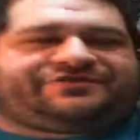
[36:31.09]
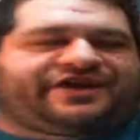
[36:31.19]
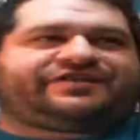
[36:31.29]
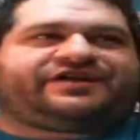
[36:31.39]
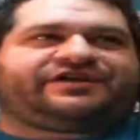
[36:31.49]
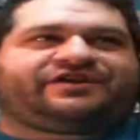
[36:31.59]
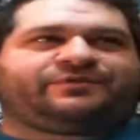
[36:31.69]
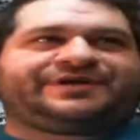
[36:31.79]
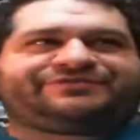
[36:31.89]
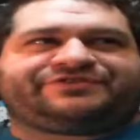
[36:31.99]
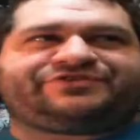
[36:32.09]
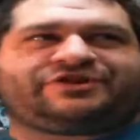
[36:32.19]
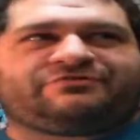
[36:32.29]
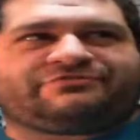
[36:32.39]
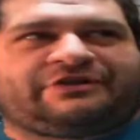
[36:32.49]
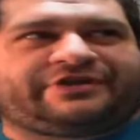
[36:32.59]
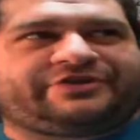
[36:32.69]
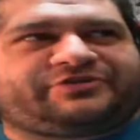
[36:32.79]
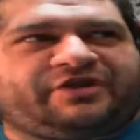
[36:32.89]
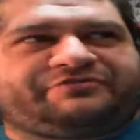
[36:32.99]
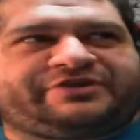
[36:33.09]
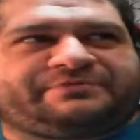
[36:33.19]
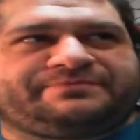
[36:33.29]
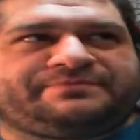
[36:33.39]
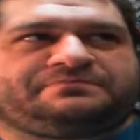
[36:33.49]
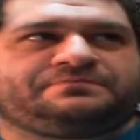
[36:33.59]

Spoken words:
say that and get away with it. So don't get yourself in trouble.